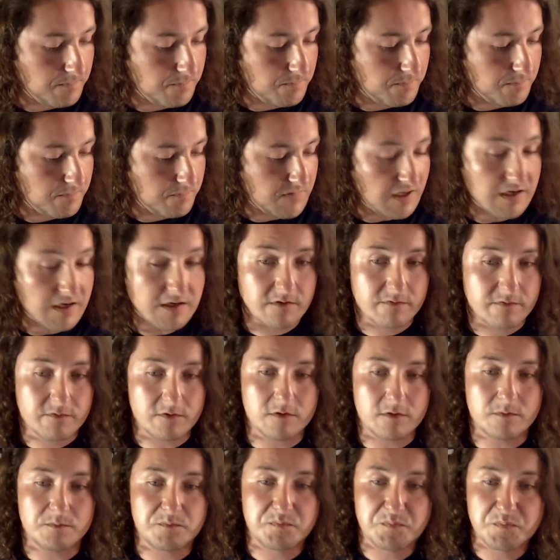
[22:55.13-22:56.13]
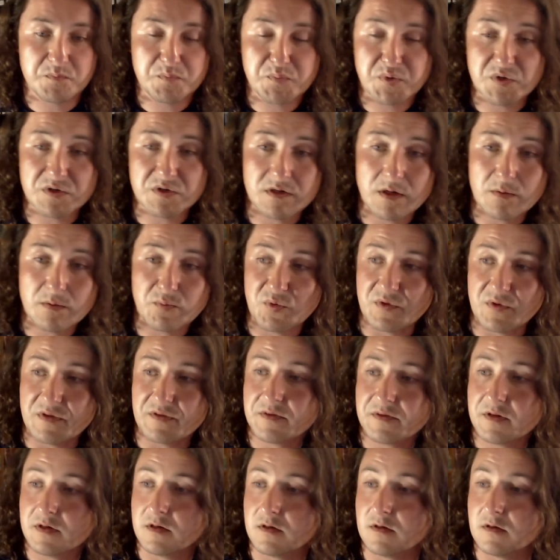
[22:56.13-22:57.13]
thank you for putting up with
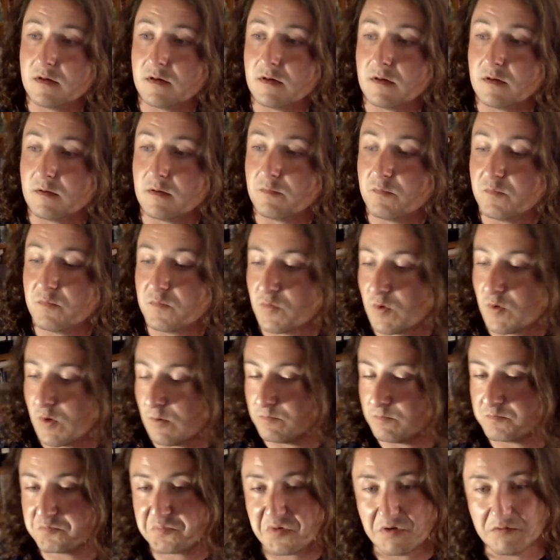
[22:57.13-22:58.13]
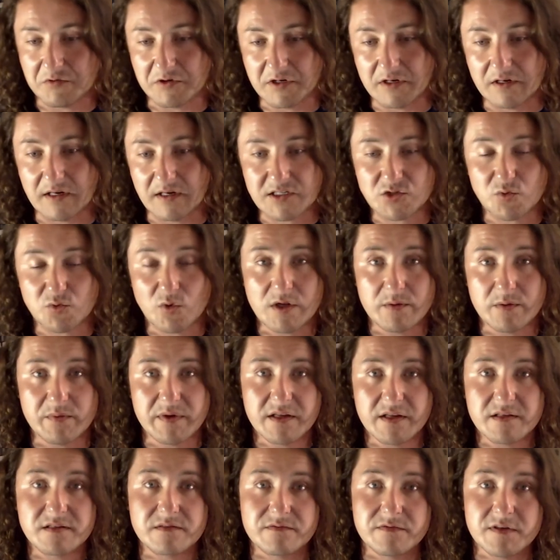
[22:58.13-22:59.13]
probably like 20
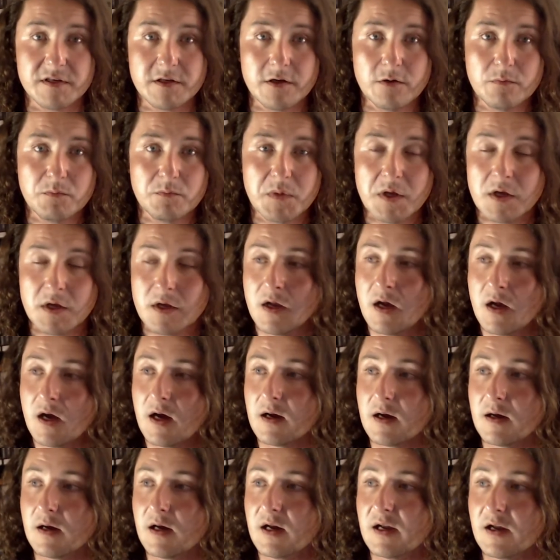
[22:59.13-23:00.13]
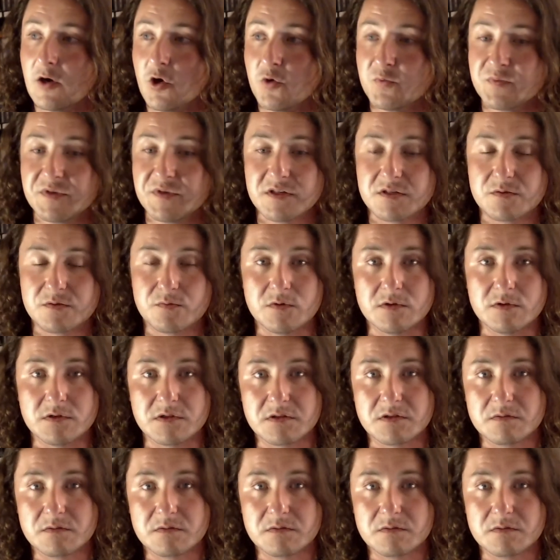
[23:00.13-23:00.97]
minutes of video. I hope this was